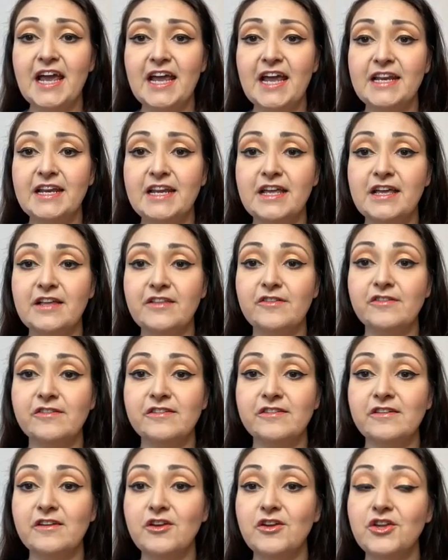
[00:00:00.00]
And
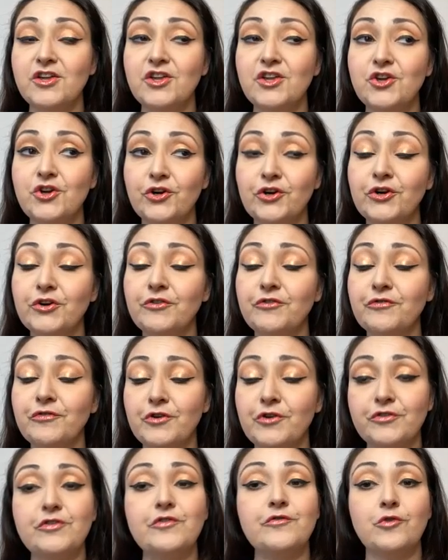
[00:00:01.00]
it's your
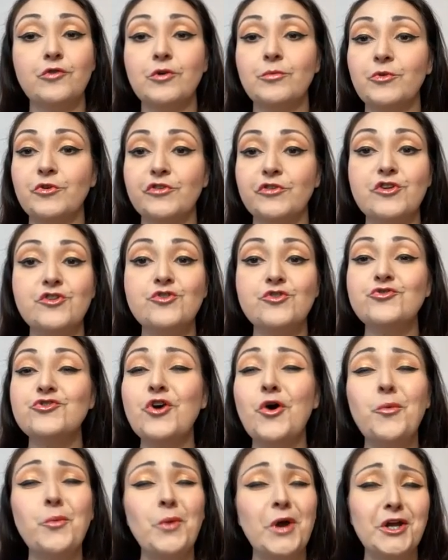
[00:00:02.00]
first and foremost, because you
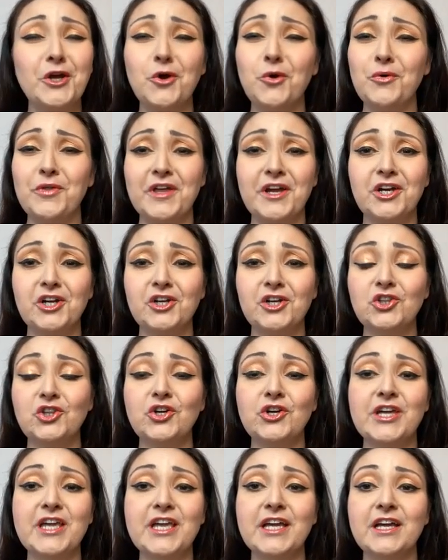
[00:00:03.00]
don't want to go there
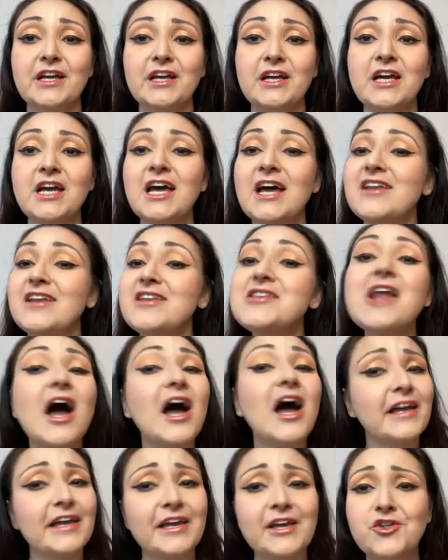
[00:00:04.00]
looking
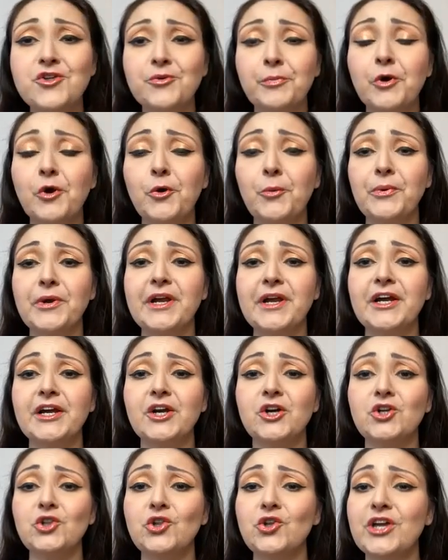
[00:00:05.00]
not age appropriate
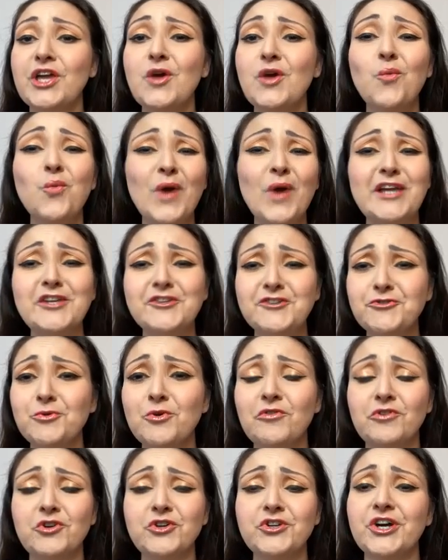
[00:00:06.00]
or looking way too
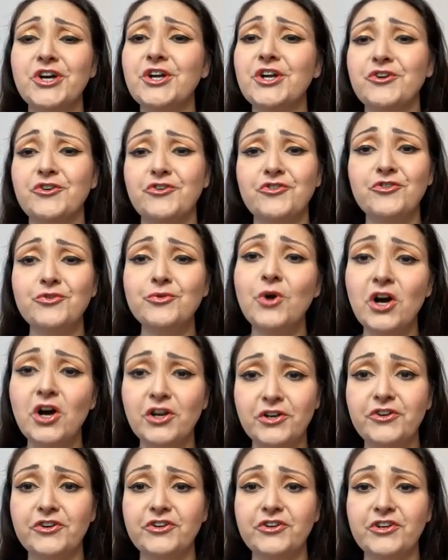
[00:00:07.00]
overdone or too
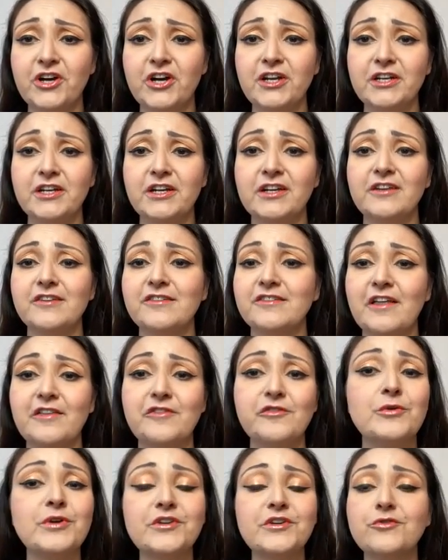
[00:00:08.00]
underdone, because that's
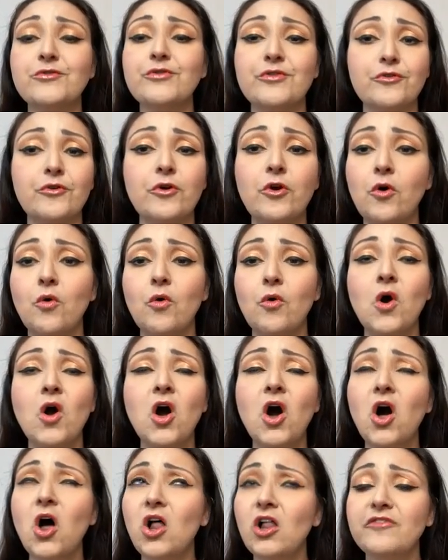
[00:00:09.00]
going to throw
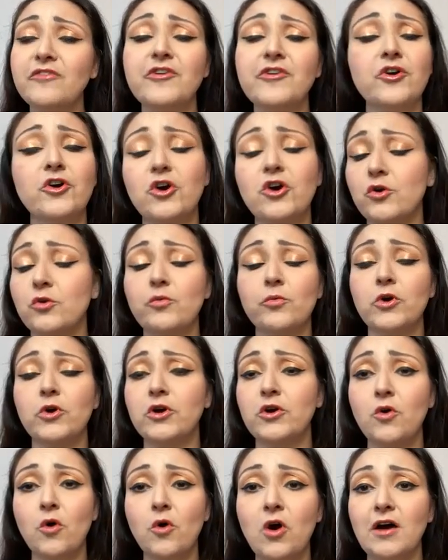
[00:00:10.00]
all of your hard
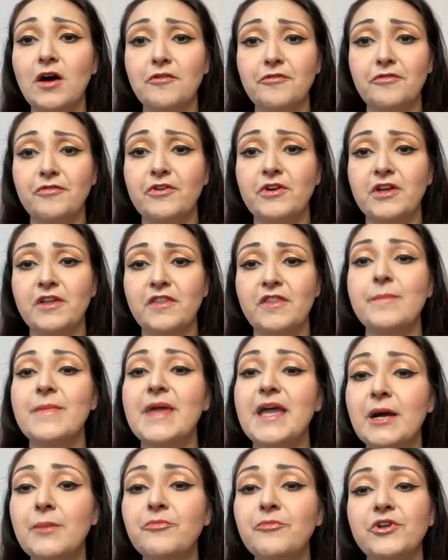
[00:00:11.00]
work off. The
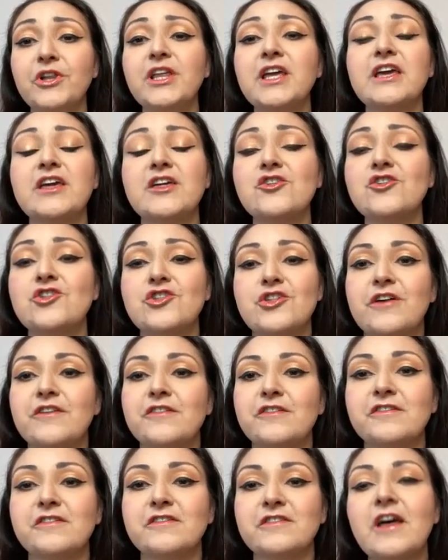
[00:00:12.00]
makeup really is
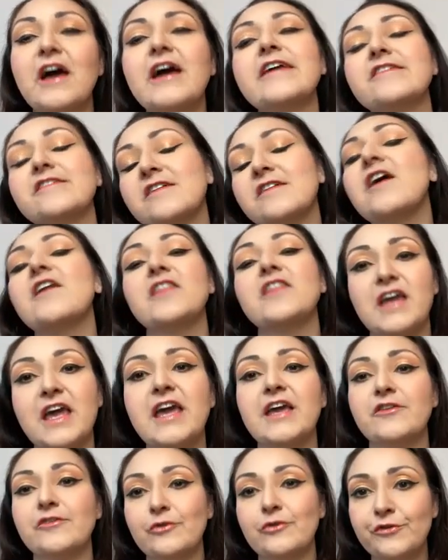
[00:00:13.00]
just the icing on the
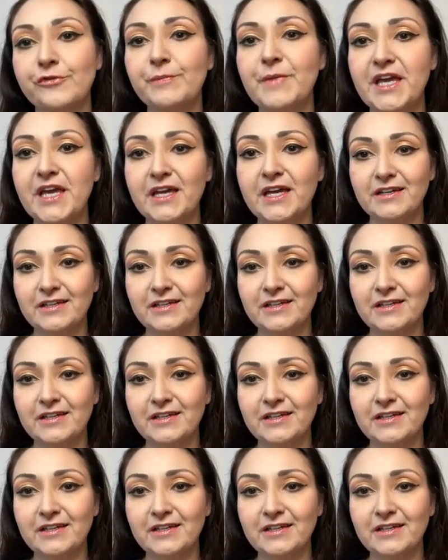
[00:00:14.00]
cake, so to speak.